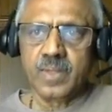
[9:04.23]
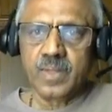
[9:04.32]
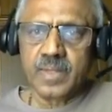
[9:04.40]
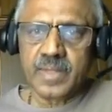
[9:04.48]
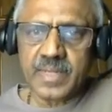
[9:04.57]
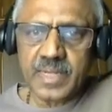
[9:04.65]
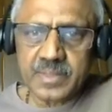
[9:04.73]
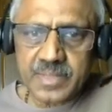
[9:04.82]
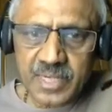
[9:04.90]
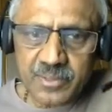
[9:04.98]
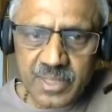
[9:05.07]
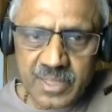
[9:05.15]
Again, try
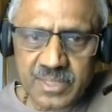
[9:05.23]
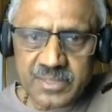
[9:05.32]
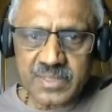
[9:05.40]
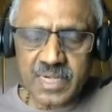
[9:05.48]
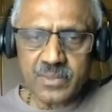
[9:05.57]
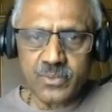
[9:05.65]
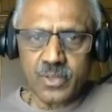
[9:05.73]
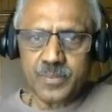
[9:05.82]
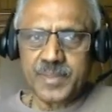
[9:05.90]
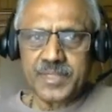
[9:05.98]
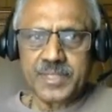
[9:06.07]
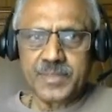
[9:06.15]
to understand, don't be
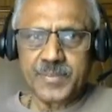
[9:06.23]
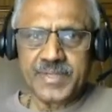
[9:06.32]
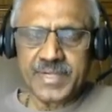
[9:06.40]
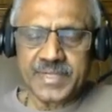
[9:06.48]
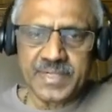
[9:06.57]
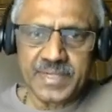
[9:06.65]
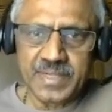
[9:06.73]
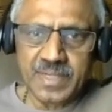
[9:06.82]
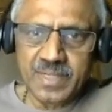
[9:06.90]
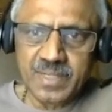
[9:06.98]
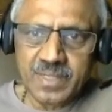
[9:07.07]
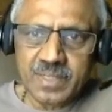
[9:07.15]
intimidated.
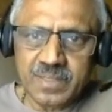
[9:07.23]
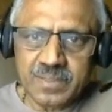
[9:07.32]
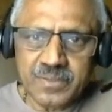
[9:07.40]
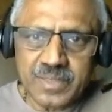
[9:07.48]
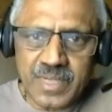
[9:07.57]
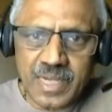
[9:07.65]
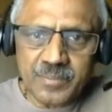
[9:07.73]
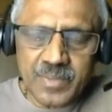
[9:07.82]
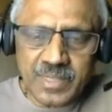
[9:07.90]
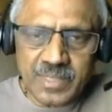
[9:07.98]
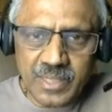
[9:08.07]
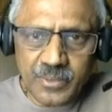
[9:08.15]
Okay, I'm not
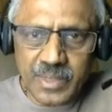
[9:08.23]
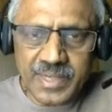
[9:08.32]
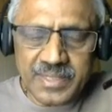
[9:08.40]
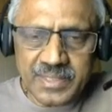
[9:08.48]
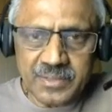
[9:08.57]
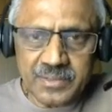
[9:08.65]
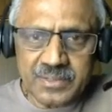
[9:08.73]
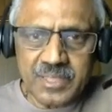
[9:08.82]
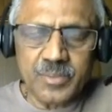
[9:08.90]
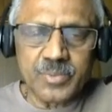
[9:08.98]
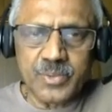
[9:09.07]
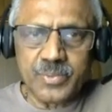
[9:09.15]
now writing in
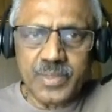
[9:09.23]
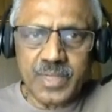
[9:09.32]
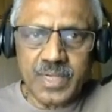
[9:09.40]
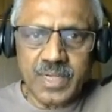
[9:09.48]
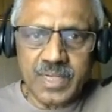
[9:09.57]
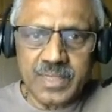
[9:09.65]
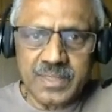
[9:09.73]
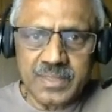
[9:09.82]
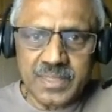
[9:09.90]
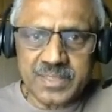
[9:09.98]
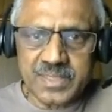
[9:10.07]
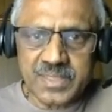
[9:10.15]
terms of
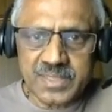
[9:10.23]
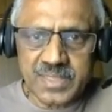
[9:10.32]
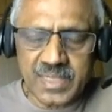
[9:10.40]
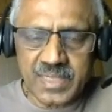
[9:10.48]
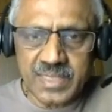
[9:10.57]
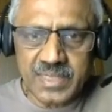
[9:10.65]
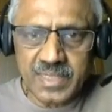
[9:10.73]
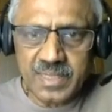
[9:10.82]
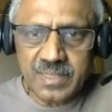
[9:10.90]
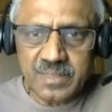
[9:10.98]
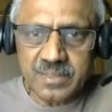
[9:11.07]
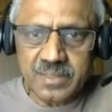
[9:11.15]
indexing set.
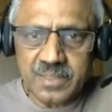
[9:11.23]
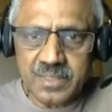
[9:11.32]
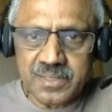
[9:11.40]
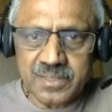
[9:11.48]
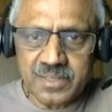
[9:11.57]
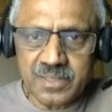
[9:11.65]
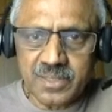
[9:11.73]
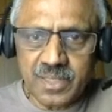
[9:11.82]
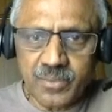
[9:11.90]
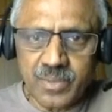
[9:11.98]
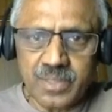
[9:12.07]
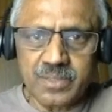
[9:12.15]
The indexing set I
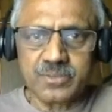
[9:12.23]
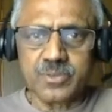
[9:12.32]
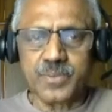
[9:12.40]
want is to be